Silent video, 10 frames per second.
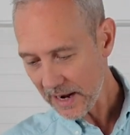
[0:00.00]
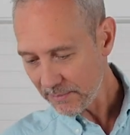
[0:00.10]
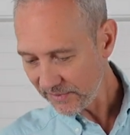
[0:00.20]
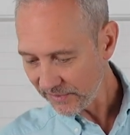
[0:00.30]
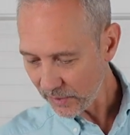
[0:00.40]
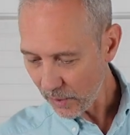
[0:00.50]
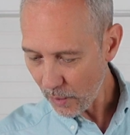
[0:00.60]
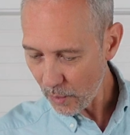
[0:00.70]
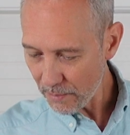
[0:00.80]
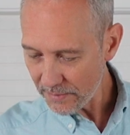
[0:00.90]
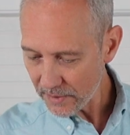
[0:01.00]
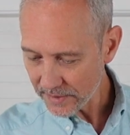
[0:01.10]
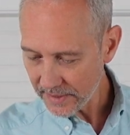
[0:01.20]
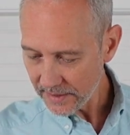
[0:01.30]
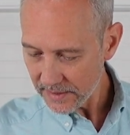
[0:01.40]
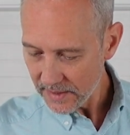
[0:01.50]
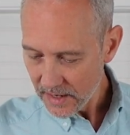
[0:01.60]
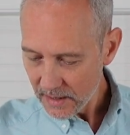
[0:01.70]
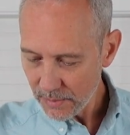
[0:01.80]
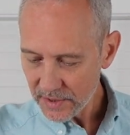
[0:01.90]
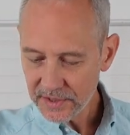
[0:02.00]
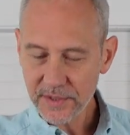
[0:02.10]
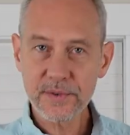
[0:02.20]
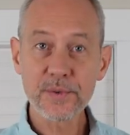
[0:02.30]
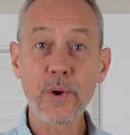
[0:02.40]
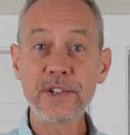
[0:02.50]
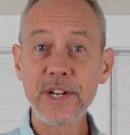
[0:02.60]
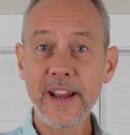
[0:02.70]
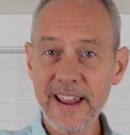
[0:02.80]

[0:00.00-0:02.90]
I prefer whole milk here, but use what you